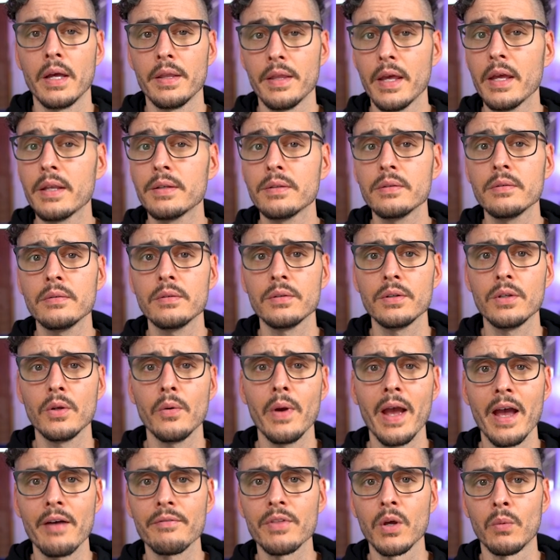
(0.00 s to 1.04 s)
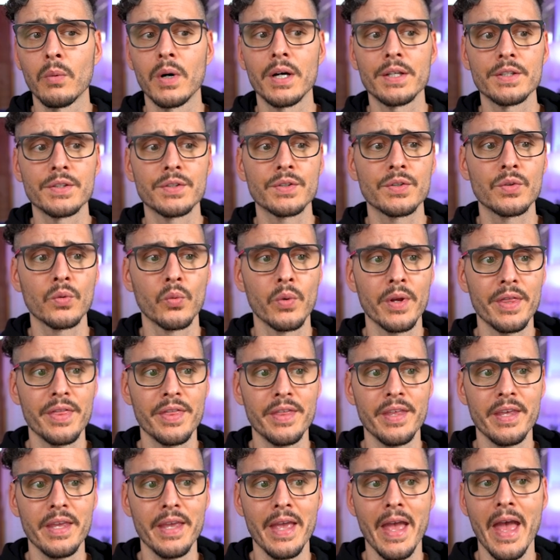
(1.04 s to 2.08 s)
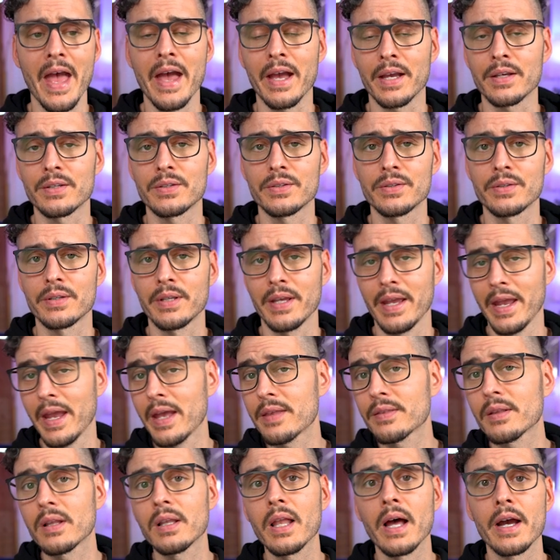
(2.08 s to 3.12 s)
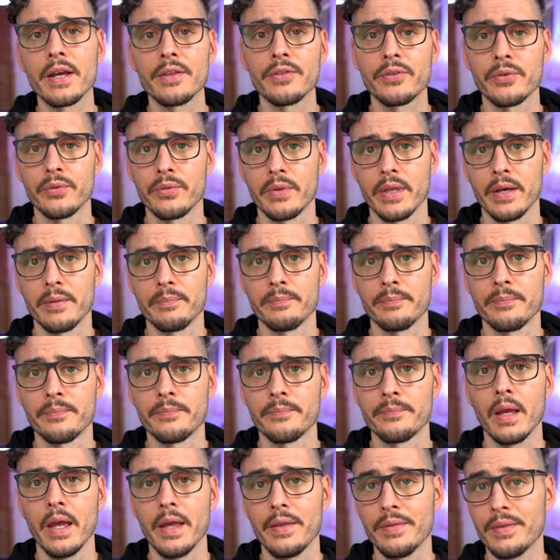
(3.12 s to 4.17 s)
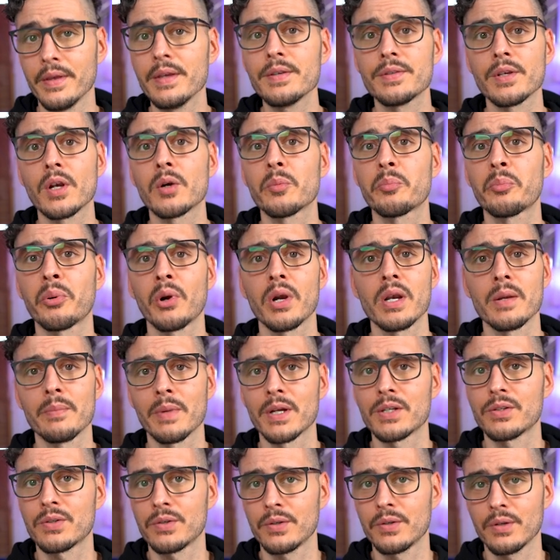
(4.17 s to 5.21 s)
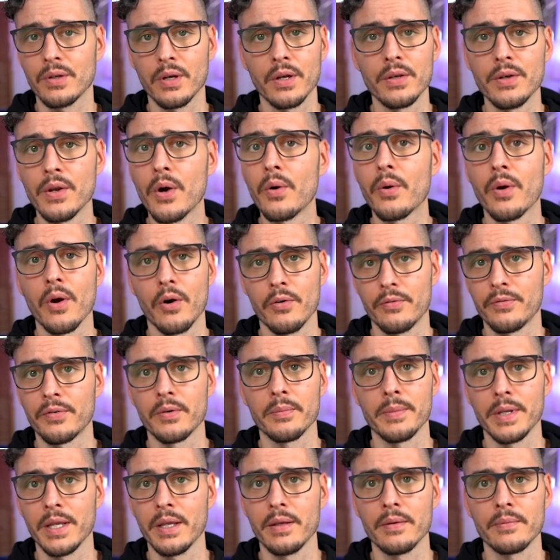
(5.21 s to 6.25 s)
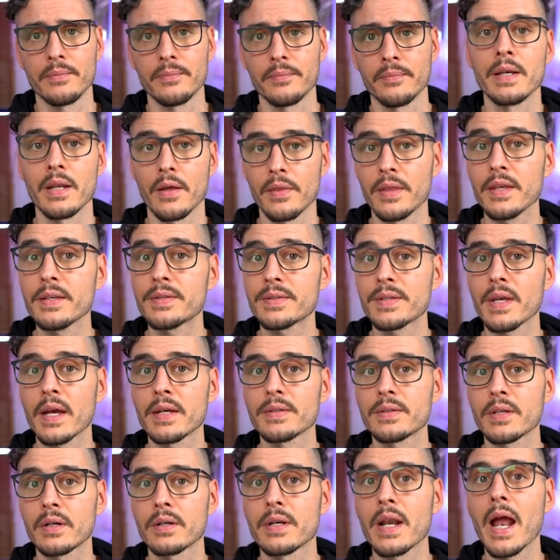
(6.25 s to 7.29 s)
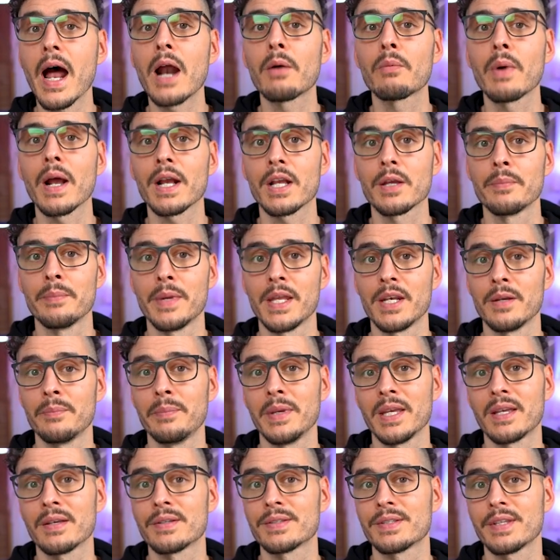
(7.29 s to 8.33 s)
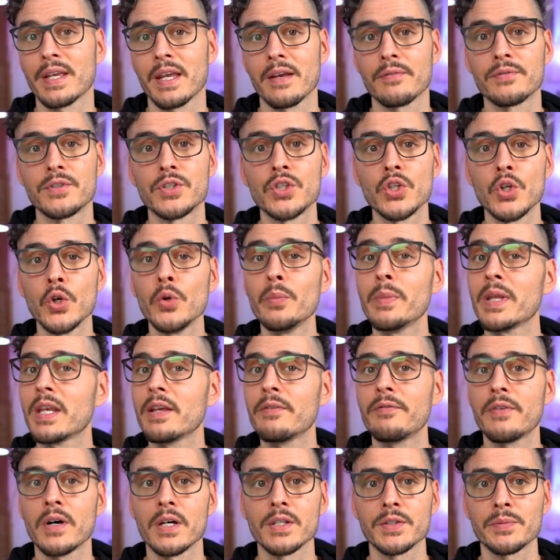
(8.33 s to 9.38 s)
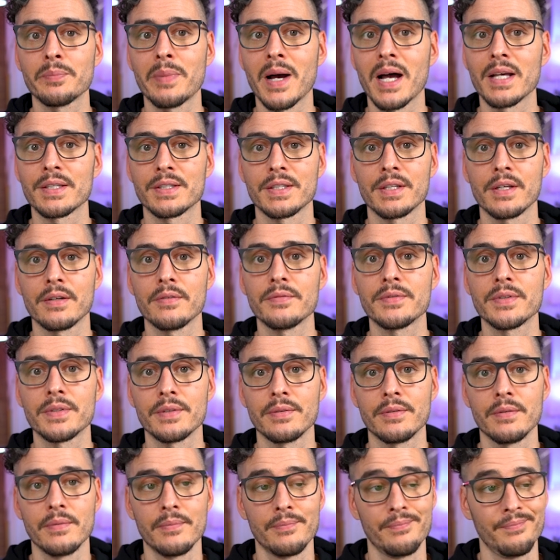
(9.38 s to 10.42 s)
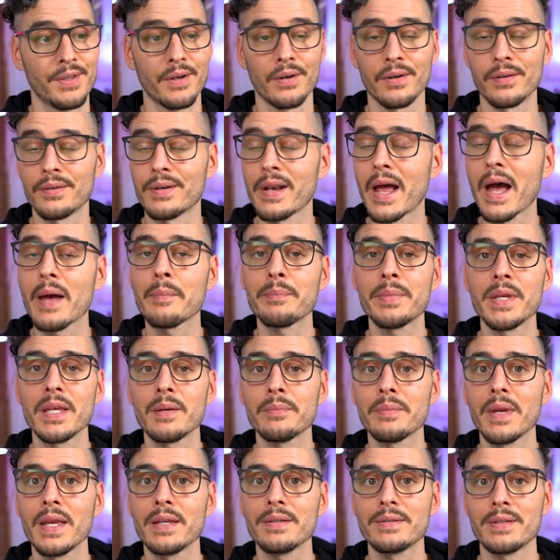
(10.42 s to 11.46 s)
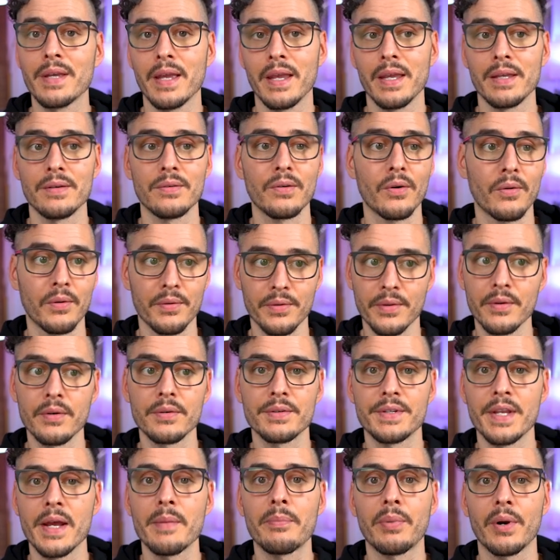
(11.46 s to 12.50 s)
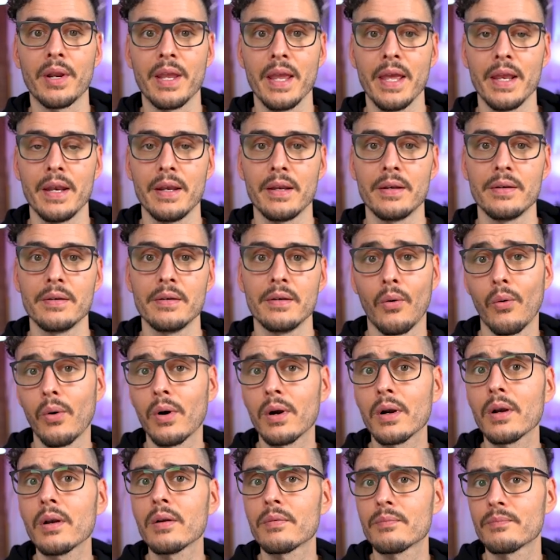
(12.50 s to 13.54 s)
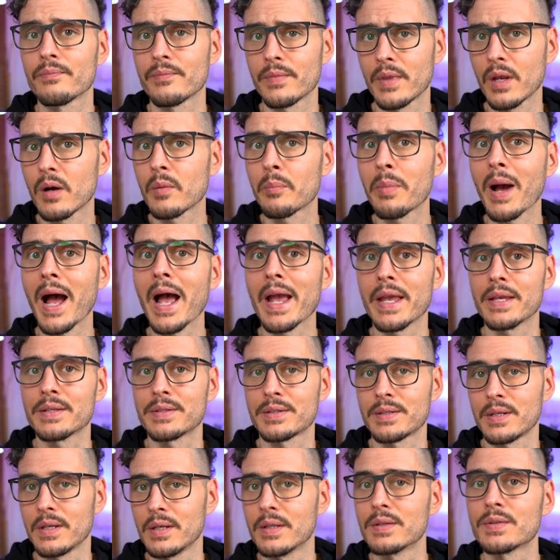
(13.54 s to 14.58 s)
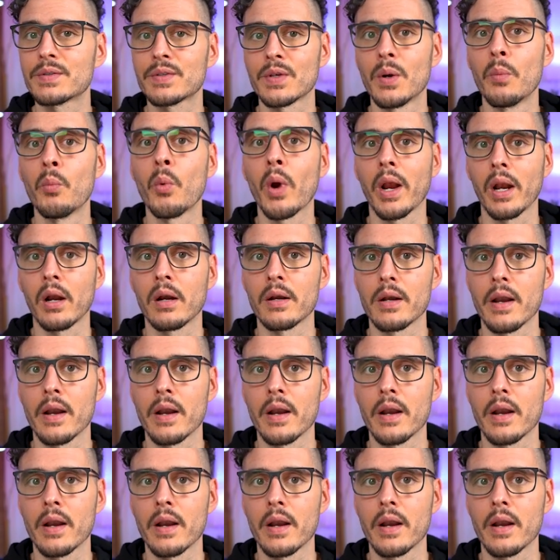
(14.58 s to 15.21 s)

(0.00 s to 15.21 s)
And then you have the ones with the X and the line through them. And these are pretty much a no-go for me. Now these sites are not recommended because they have too many false positives, they're not being maintained, or they're deprecated, or they're biased in some way or